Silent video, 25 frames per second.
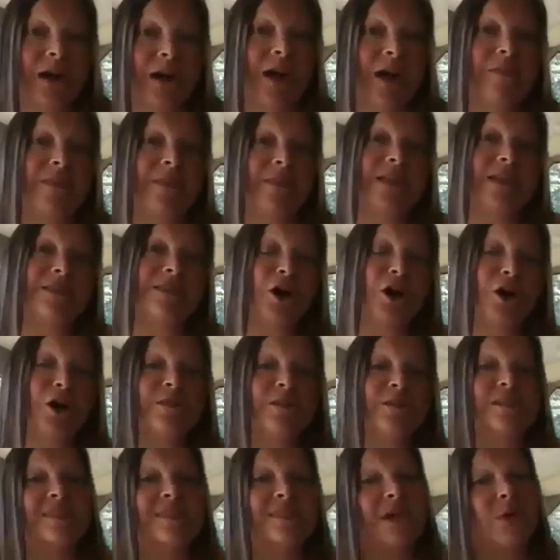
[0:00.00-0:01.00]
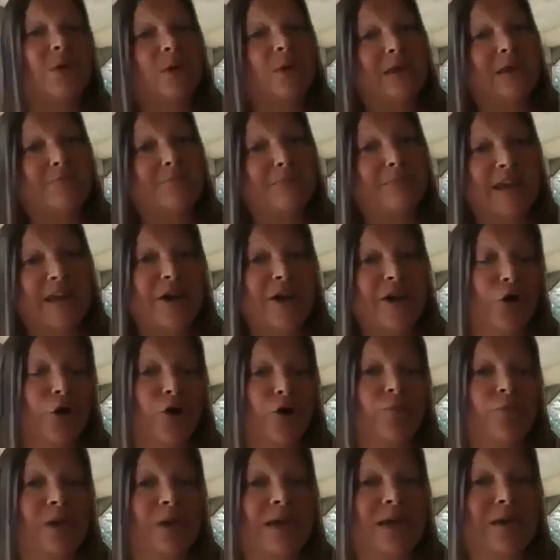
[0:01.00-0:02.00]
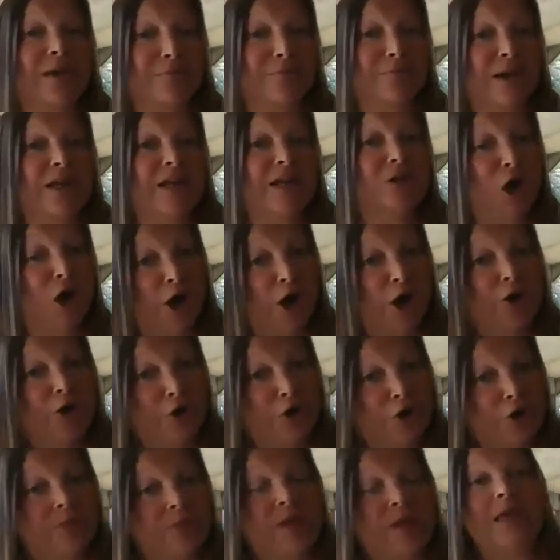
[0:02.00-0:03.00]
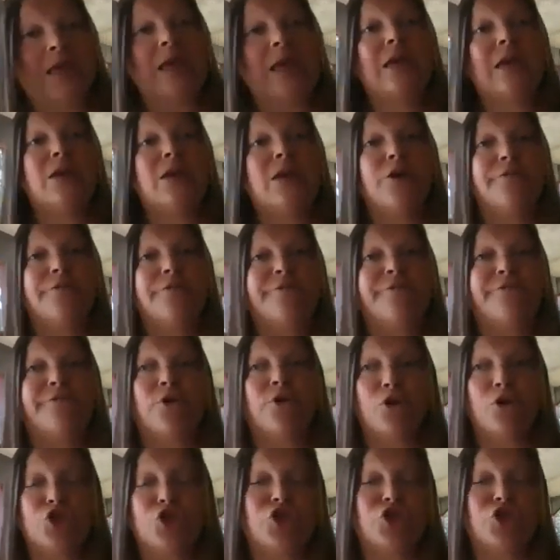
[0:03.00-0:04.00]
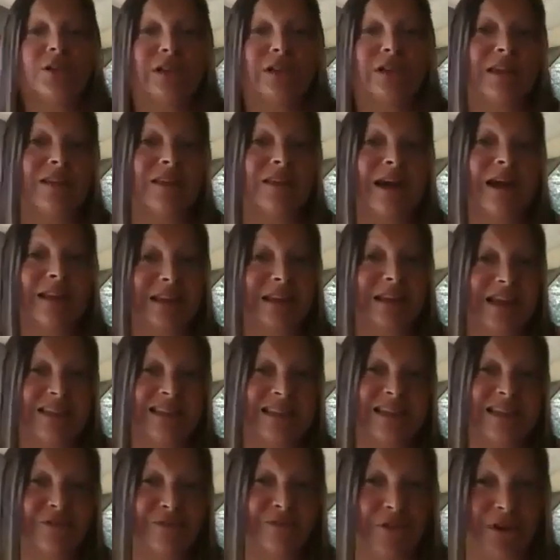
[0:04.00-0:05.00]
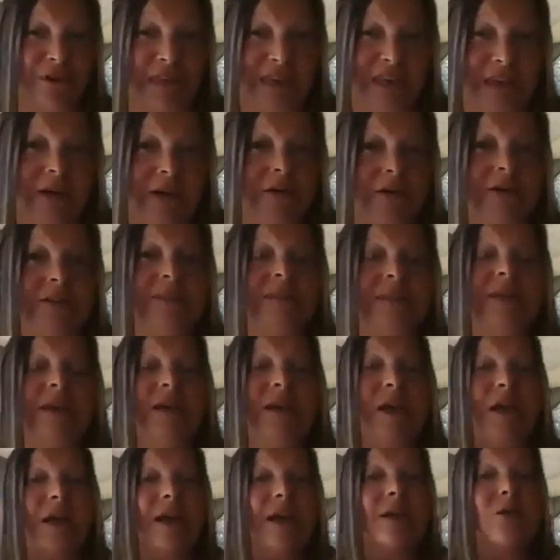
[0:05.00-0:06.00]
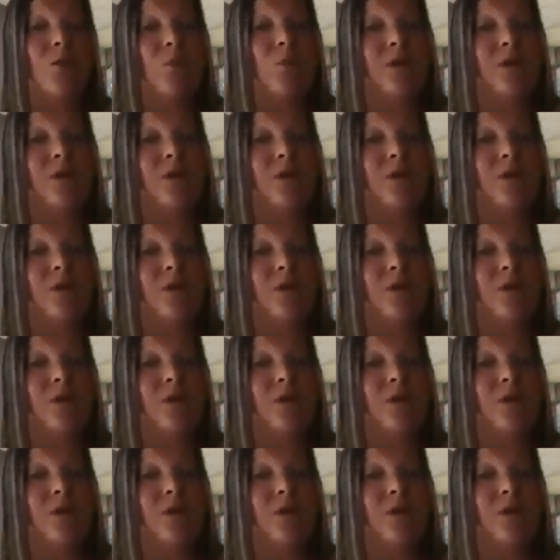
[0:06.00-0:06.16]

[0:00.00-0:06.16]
And then it's hard to say, well, it might hurt me and it might not hurt me. And unfortunately, that lasted for years. And it